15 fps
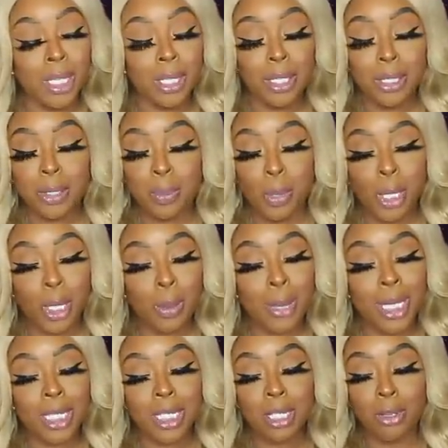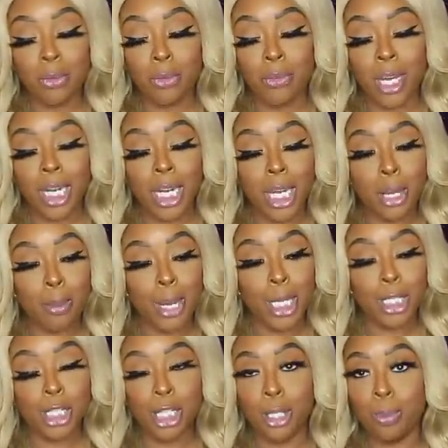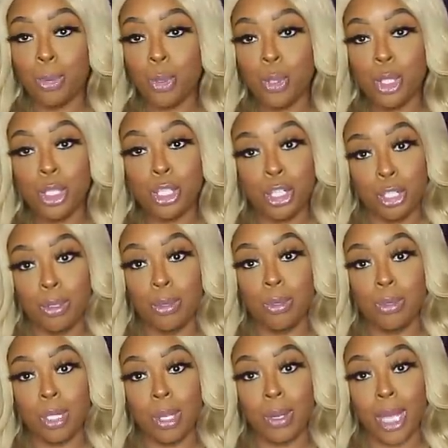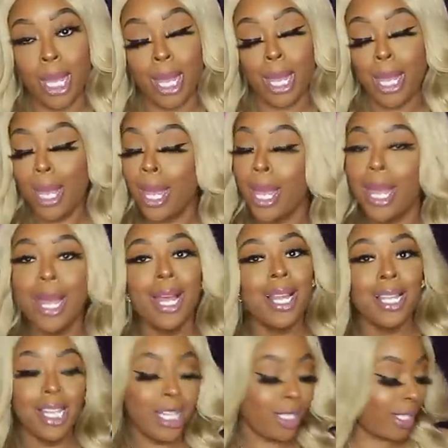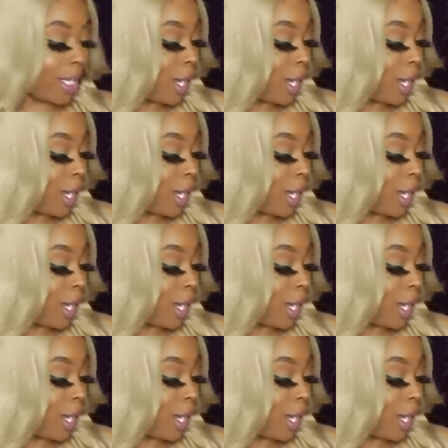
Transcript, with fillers: a spoiler myself if I didn't have my cheap thrill shoes, okay? Let's